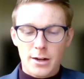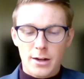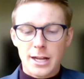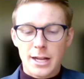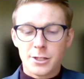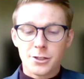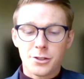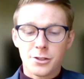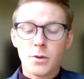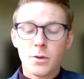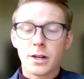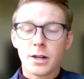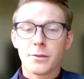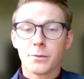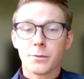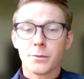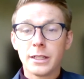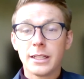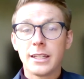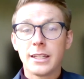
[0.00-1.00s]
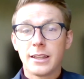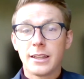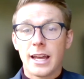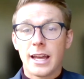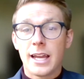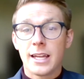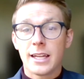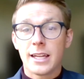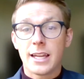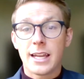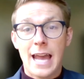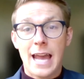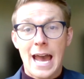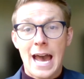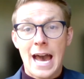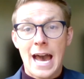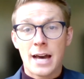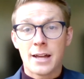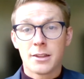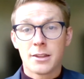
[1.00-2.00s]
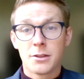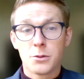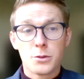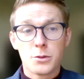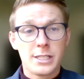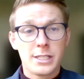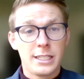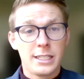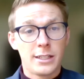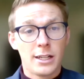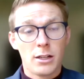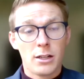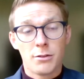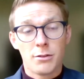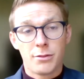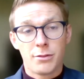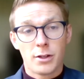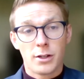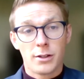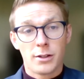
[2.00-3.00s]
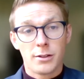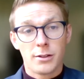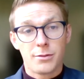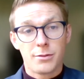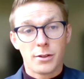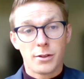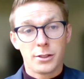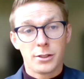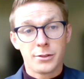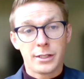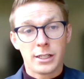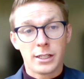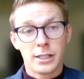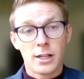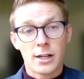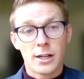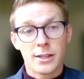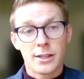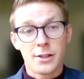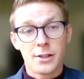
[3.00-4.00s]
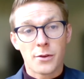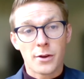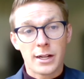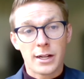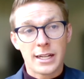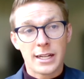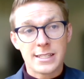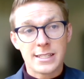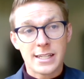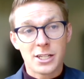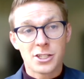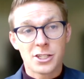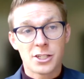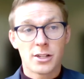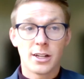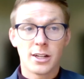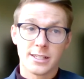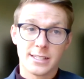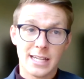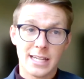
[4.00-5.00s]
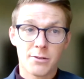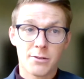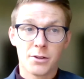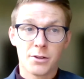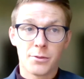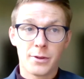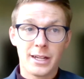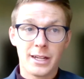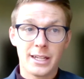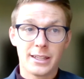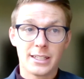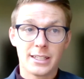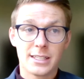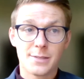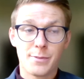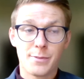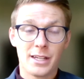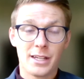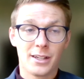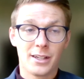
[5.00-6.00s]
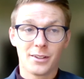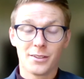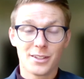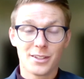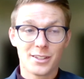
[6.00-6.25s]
I do want to really thank Kath Uusitalo for doing a lot of the organization on Sauna Week. It's been